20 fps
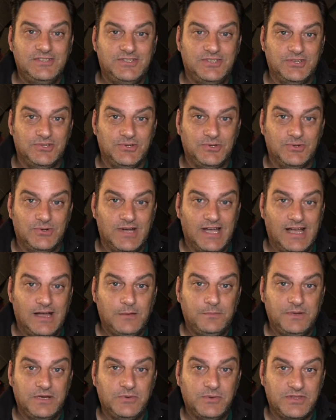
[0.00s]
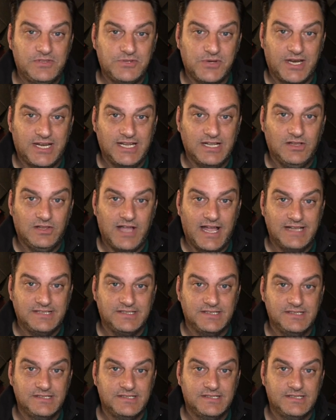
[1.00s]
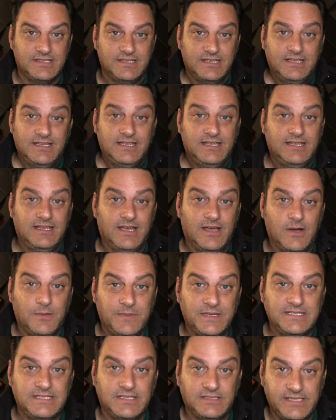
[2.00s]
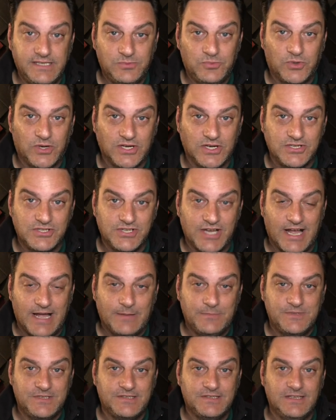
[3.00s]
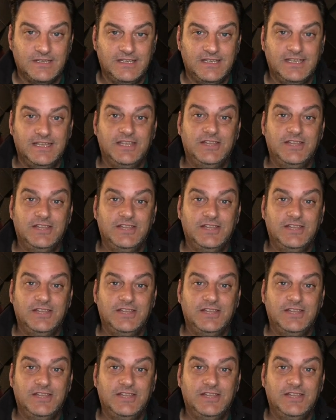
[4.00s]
to helping with training classes, helping to lead workshops,